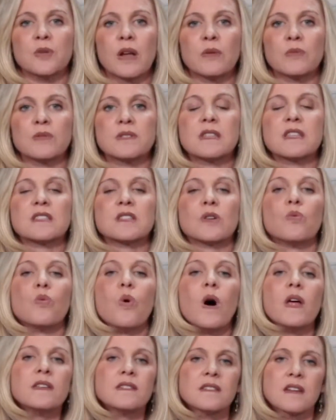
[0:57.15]
And was this a
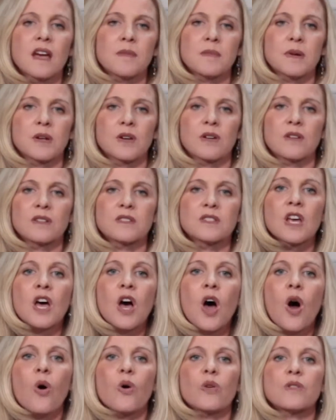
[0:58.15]
one-time occurrence,
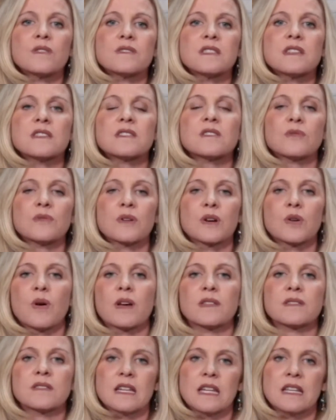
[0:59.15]
or is this a
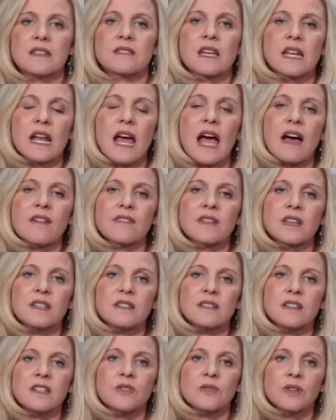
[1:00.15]
request that he's going to have
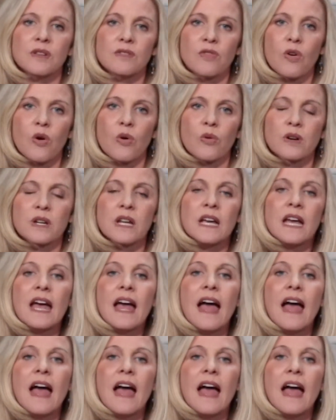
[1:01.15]
continuing forward?